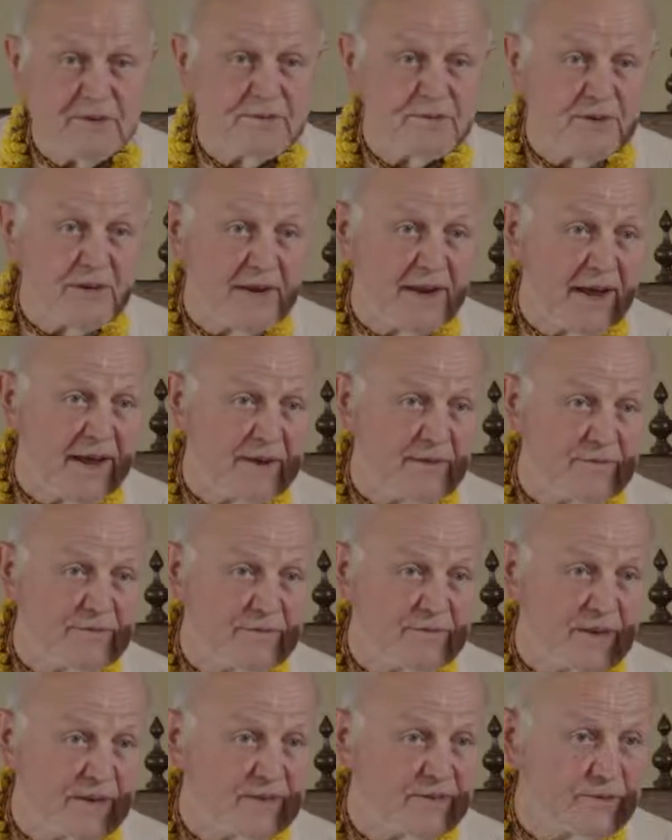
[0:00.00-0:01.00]
of the life.
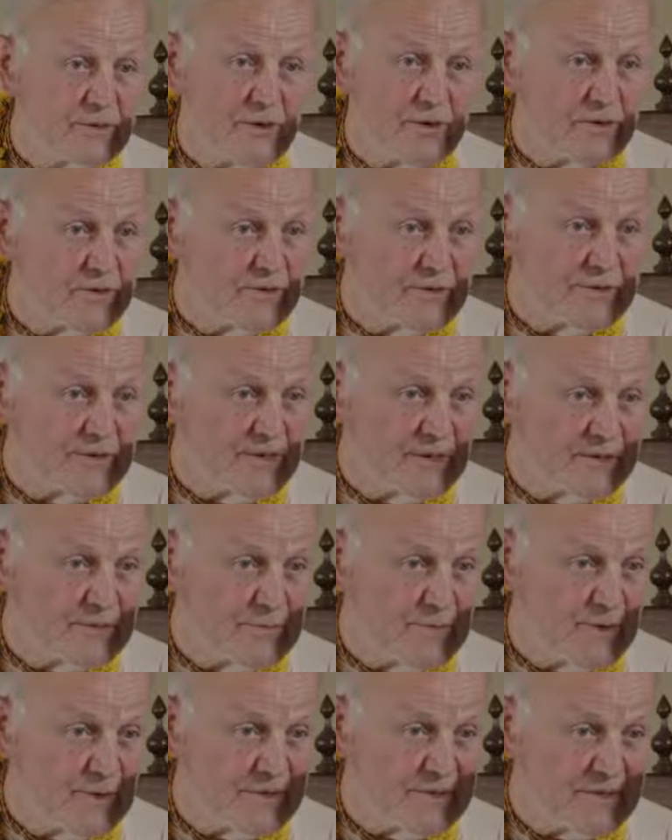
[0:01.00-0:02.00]
That's all Krishna's
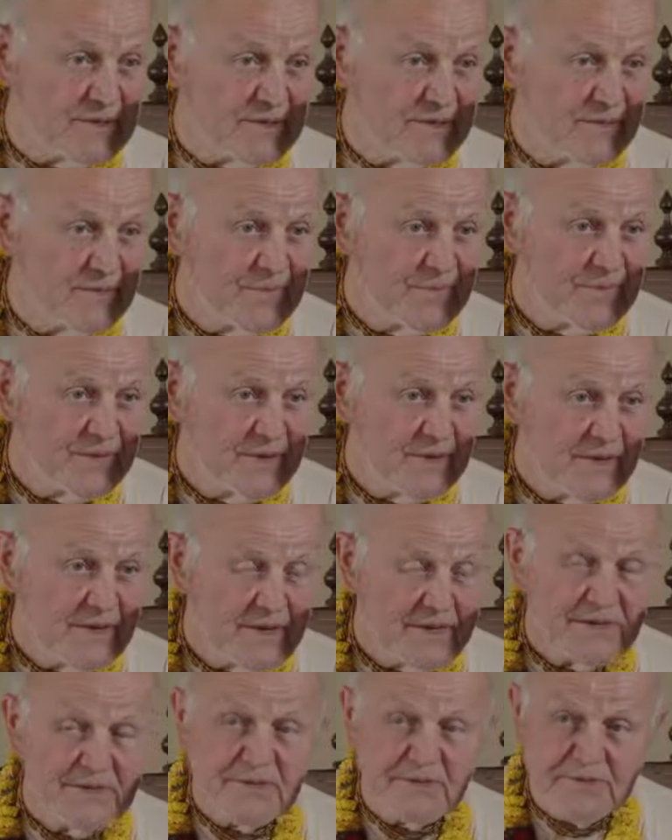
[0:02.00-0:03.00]
mercy.
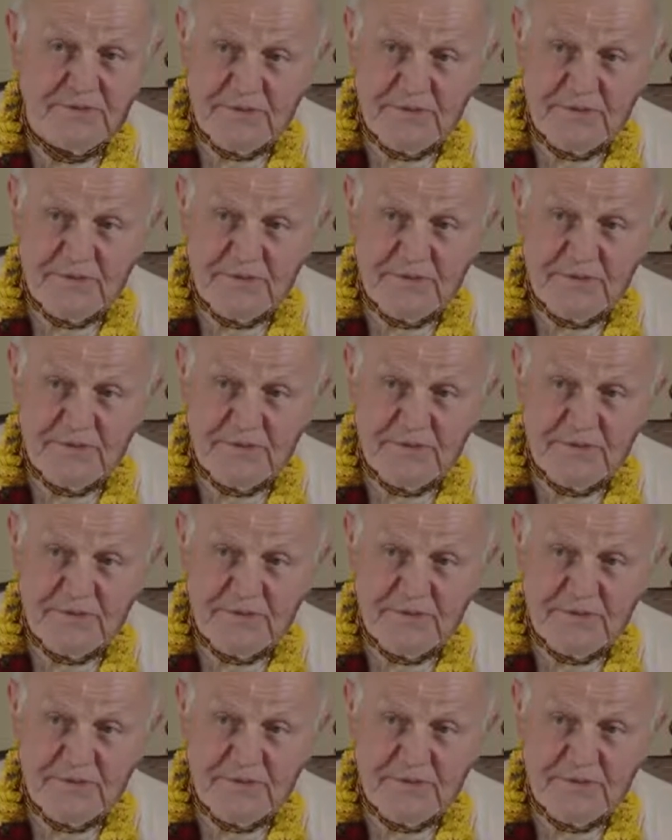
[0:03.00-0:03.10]
This is